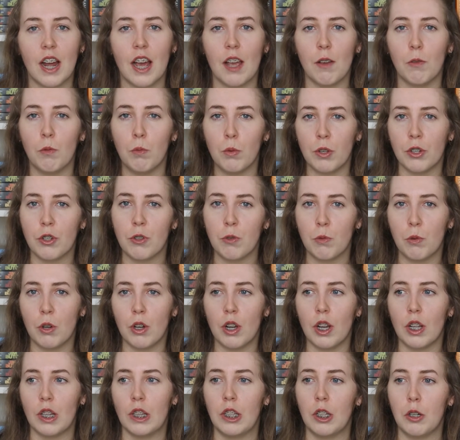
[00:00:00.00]
I wish were
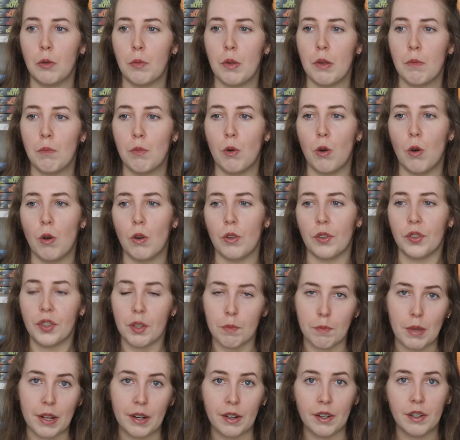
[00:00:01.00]
a little bit more
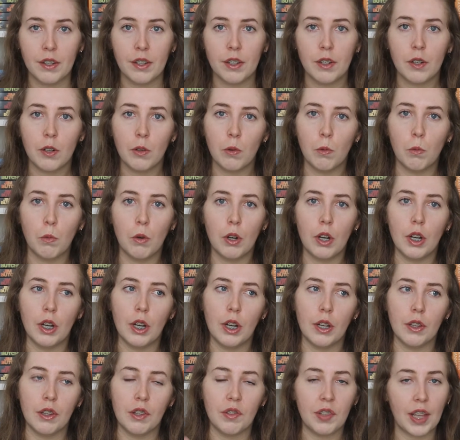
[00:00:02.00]
cemented
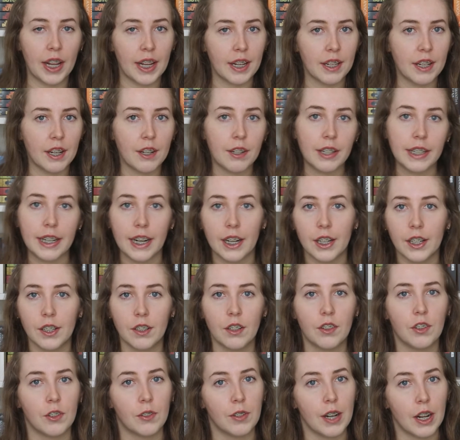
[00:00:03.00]
were the secondary
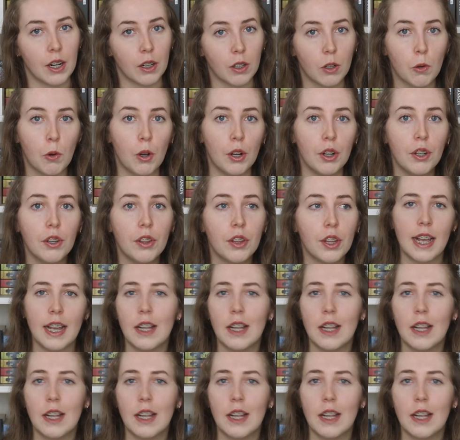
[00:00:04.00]
characters around Kvothe,